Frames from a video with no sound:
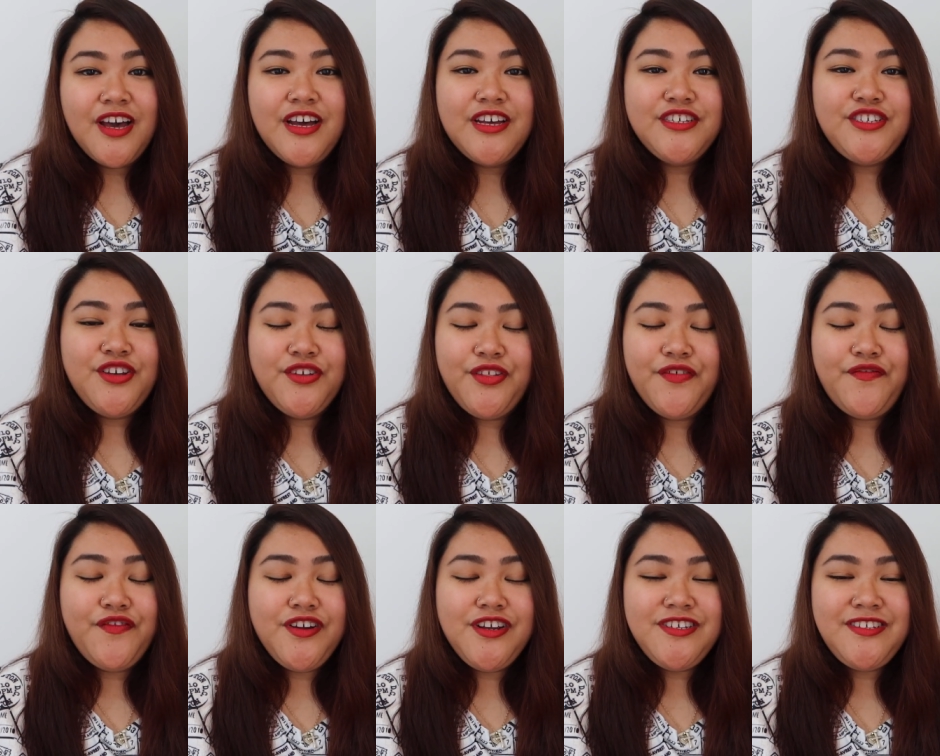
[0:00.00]
So
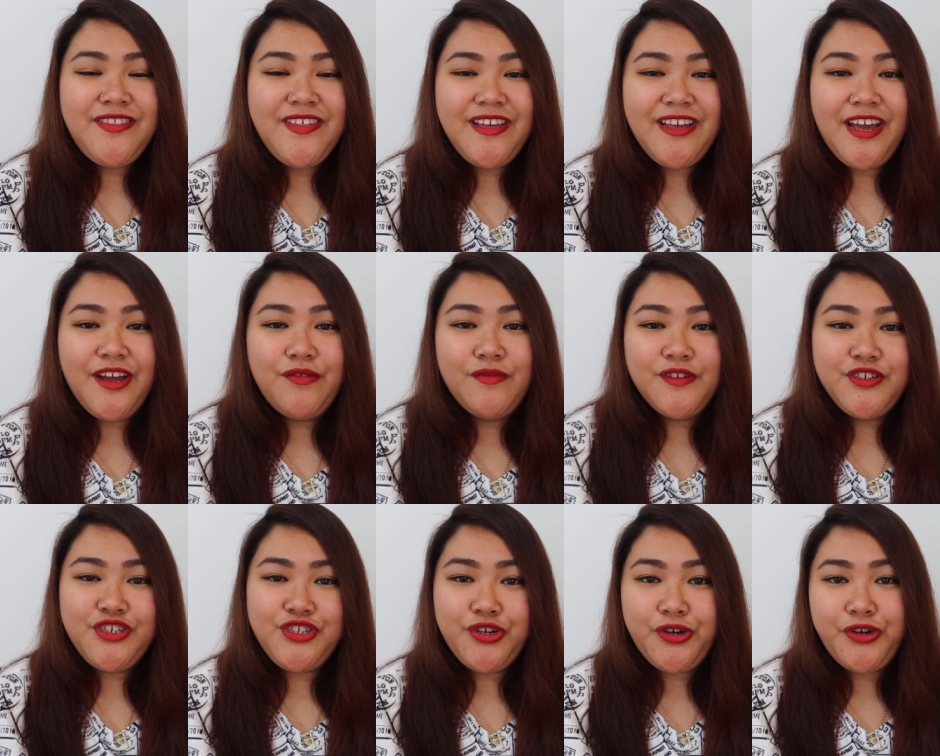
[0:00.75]
the first thing I
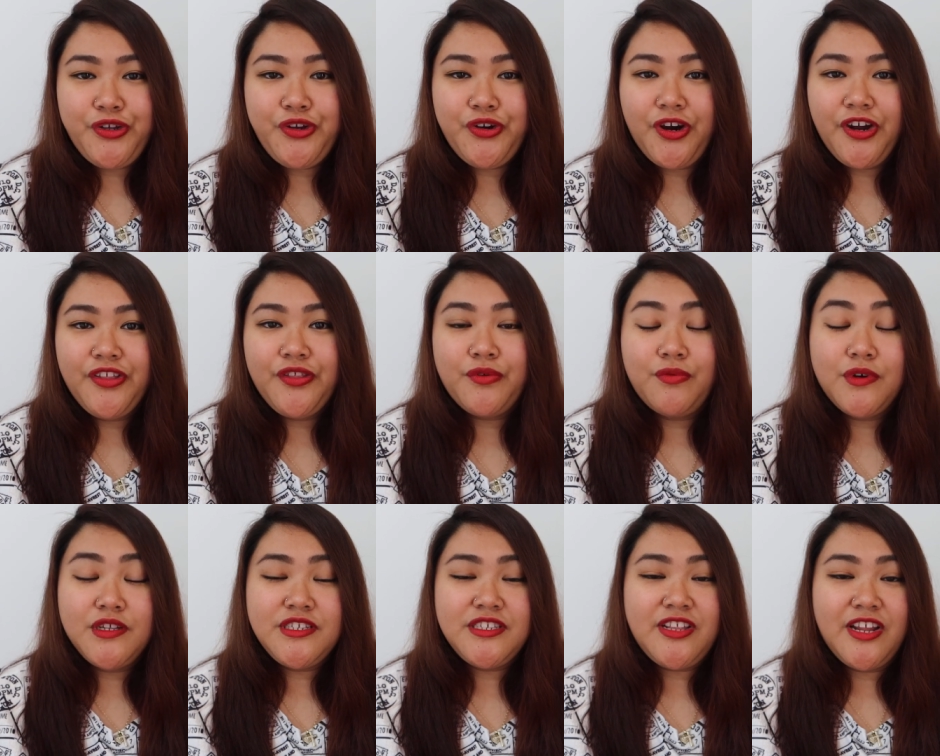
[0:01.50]
will show you are the
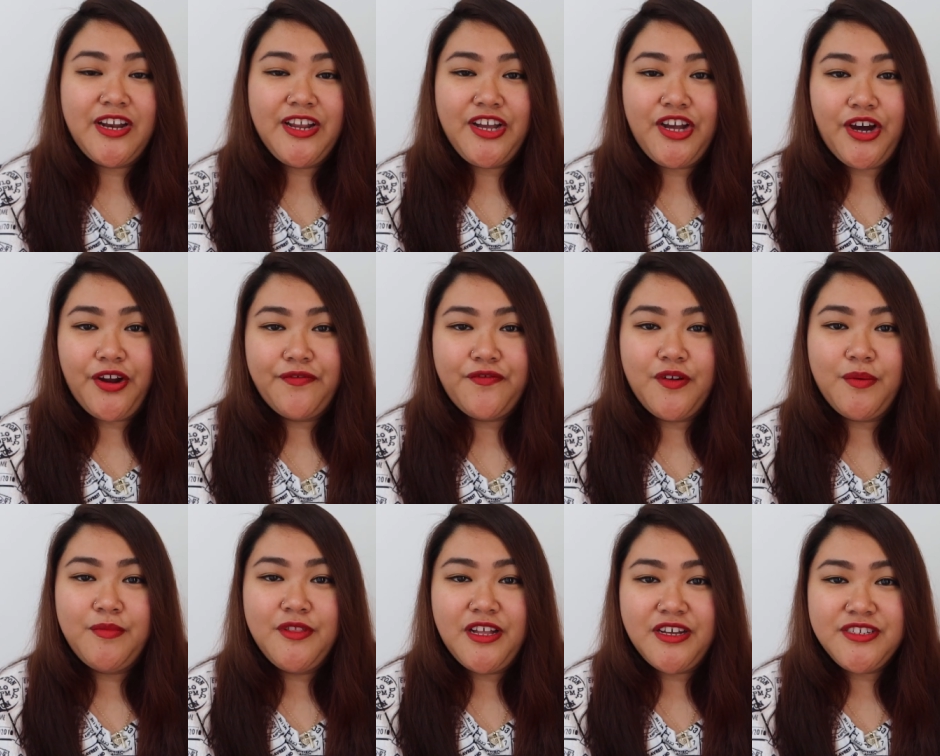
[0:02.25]
ones that I got
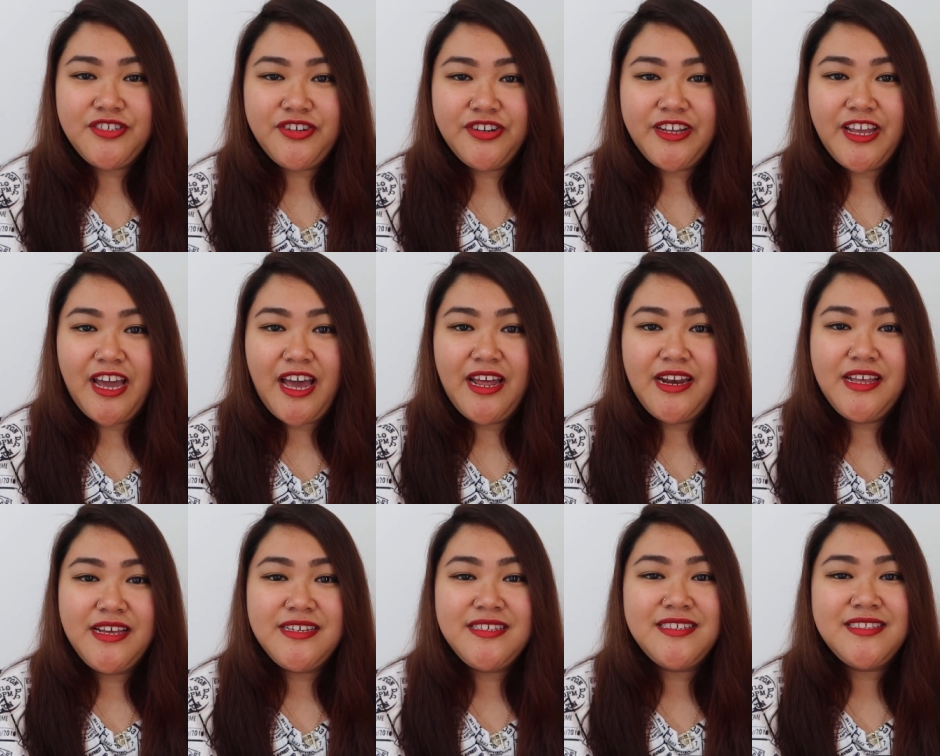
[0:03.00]
from Lux
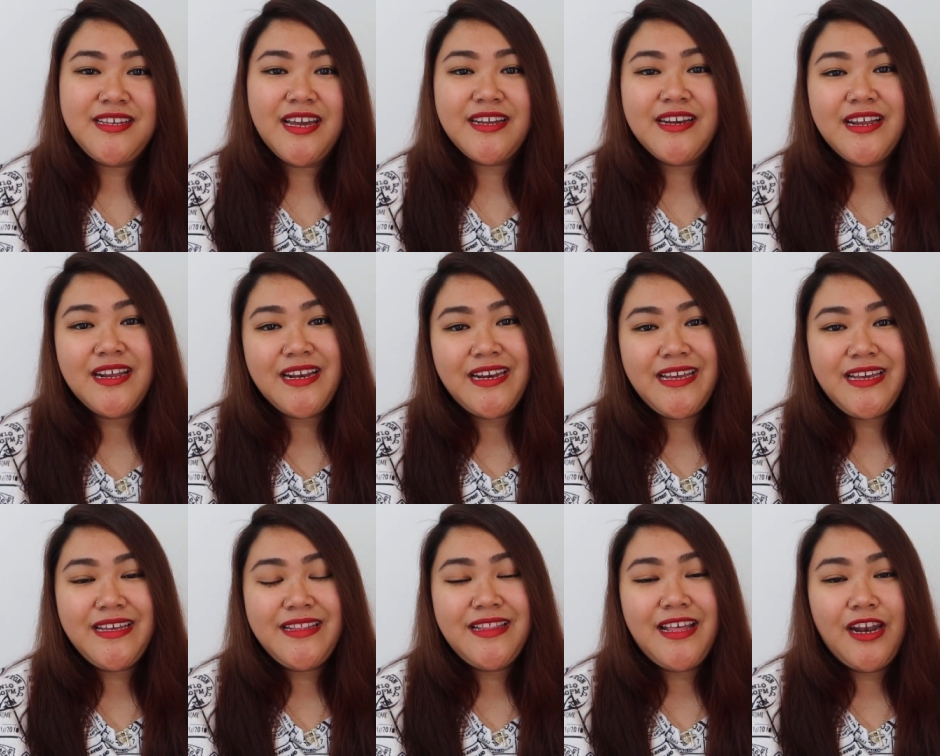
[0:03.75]
Organics.
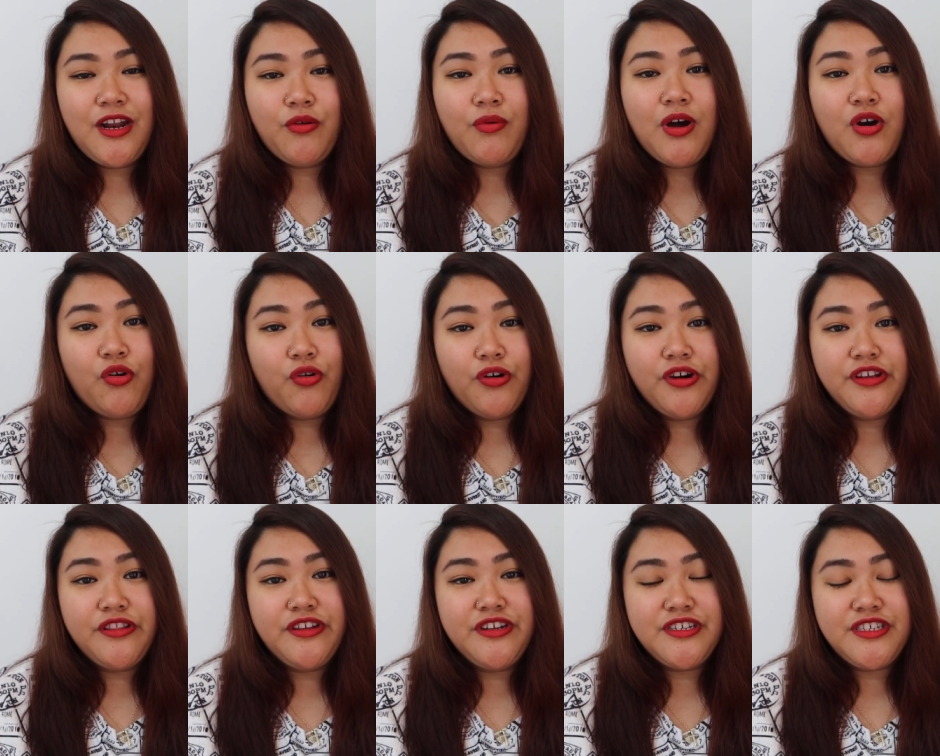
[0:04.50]
Technically, dalawang
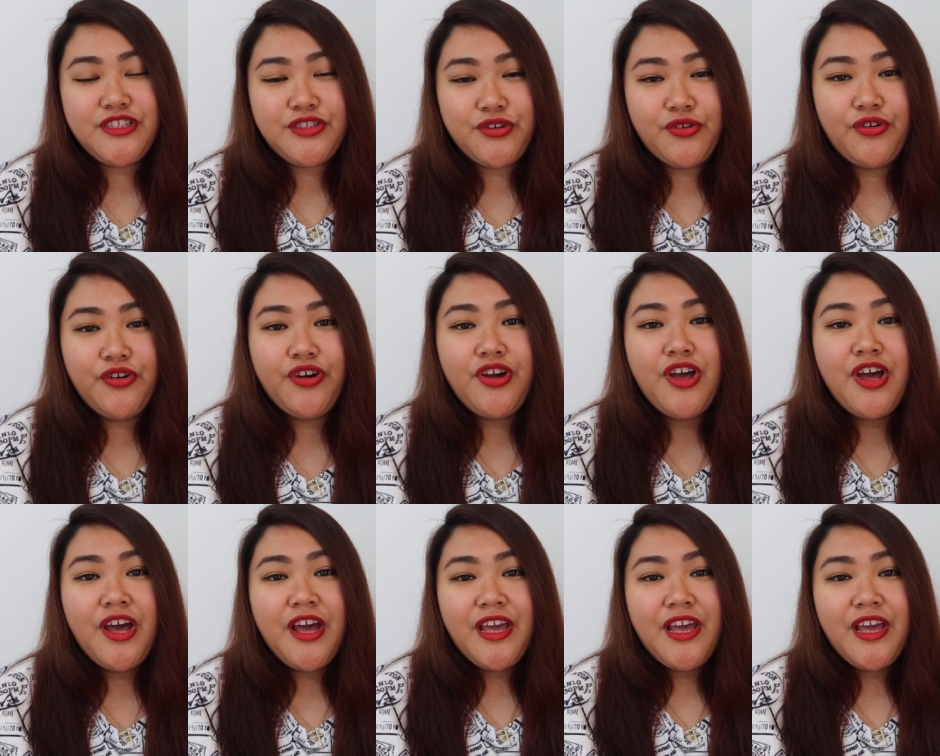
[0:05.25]
orders to.